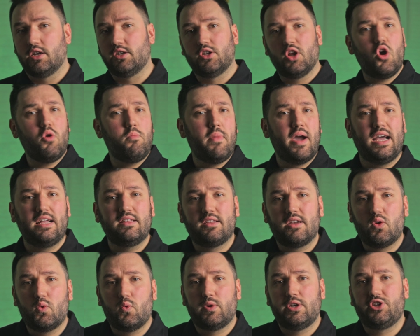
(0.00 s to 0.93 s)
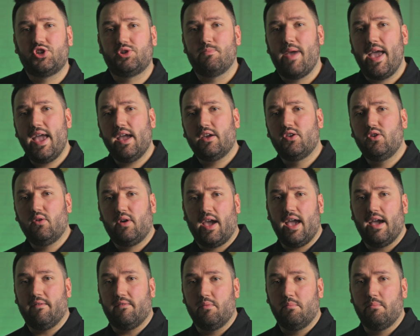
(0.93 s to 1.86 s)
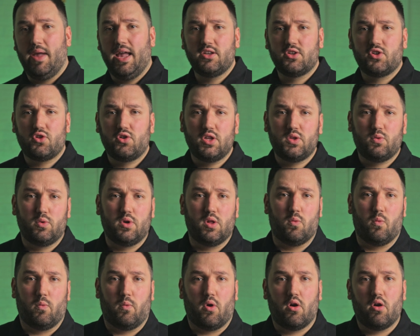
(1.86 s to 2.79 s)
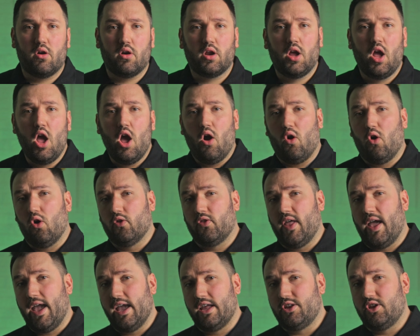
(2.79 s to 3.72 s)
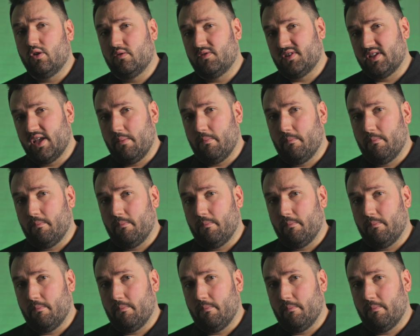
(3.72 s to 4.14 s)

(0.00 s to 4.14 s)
No matter which Mac you have, MacDroid will work on any of